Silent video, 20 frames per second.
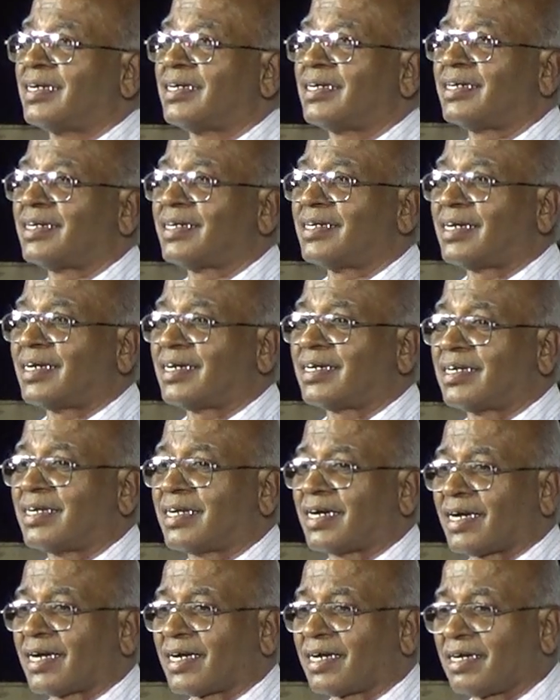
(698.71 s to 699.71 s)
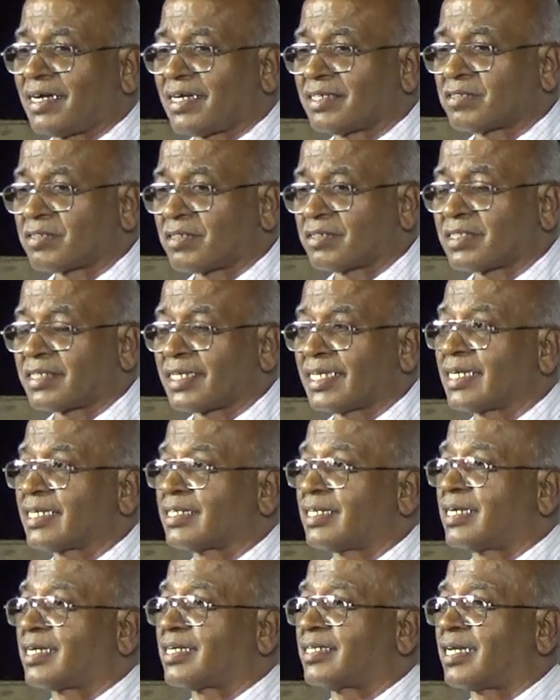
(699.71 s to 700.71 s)
and I also
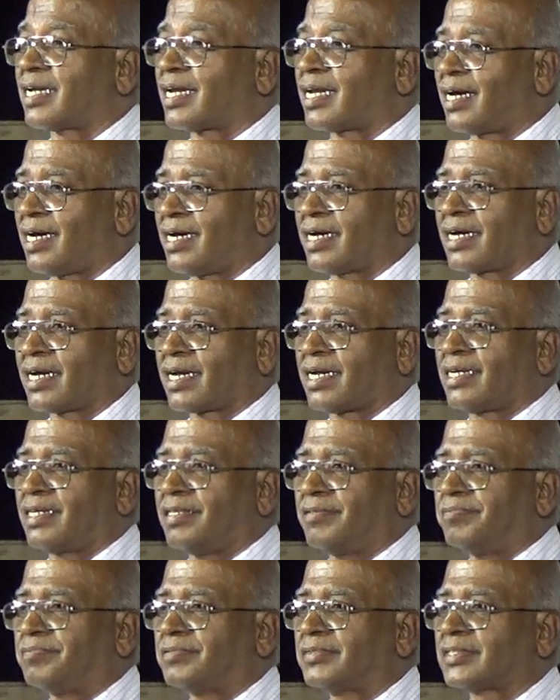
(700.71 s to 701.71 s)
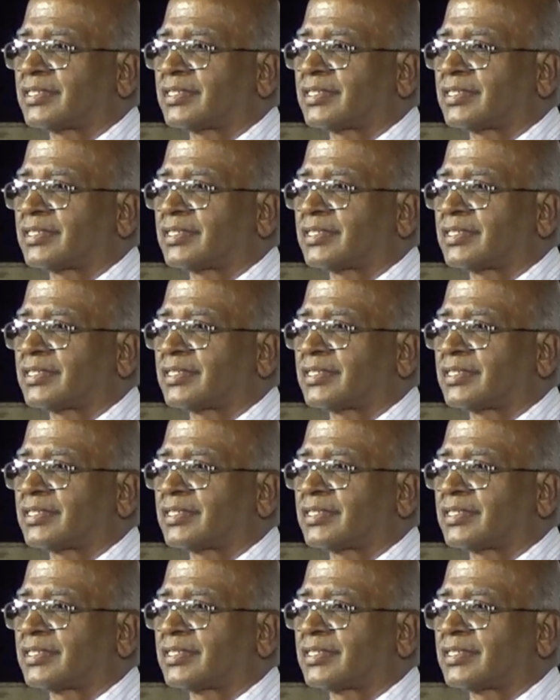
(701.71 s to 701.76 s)
think that in the long run,